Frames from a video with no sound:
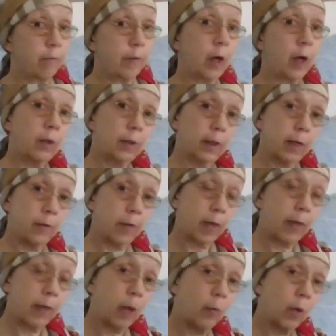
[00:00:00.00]
fairly,
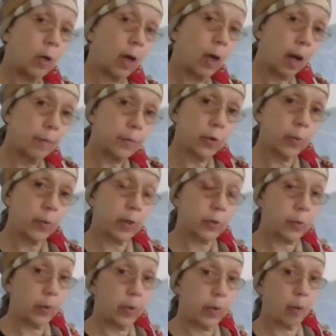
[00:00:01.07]
then they will come to
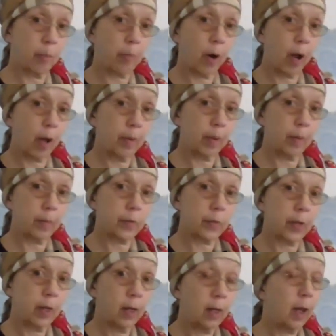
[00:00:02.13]
us with their
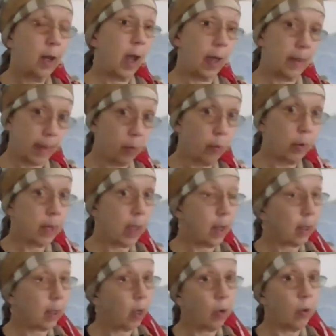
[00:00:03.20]
problems. And then when they
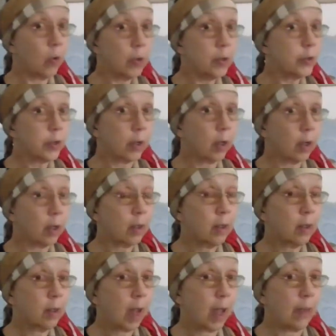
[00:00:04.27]
get older
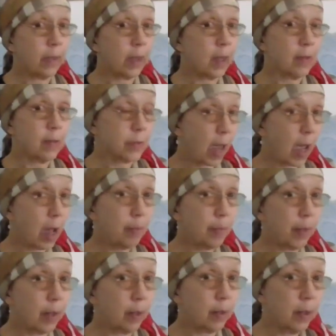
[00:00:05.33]
and things
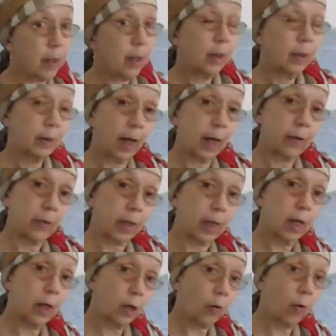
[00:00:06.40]
happen, like the
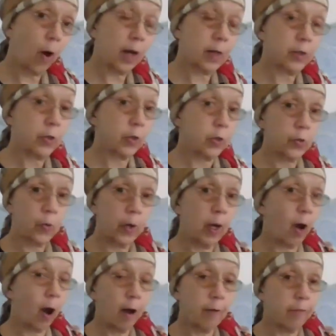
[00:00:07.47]
kid across the
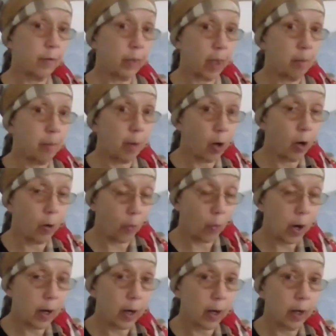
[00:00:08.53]
street offered them
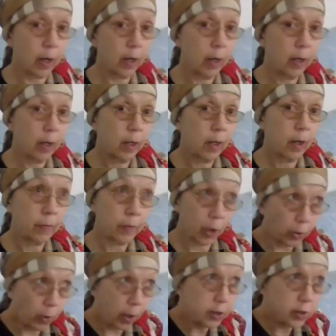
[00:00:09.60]
marijuana,
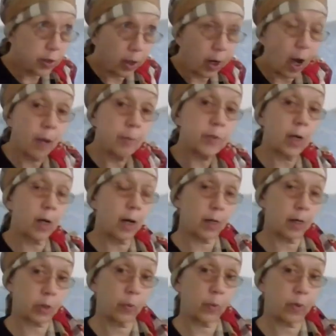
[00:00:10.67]
they're going to come to
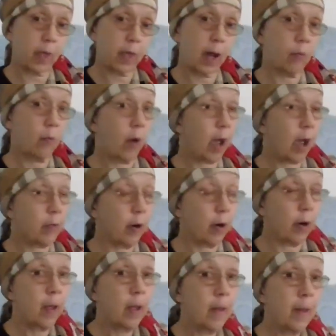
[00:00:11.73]
us with that
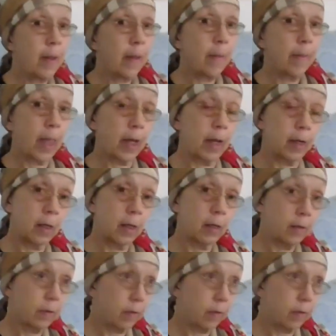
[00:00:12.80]
rather than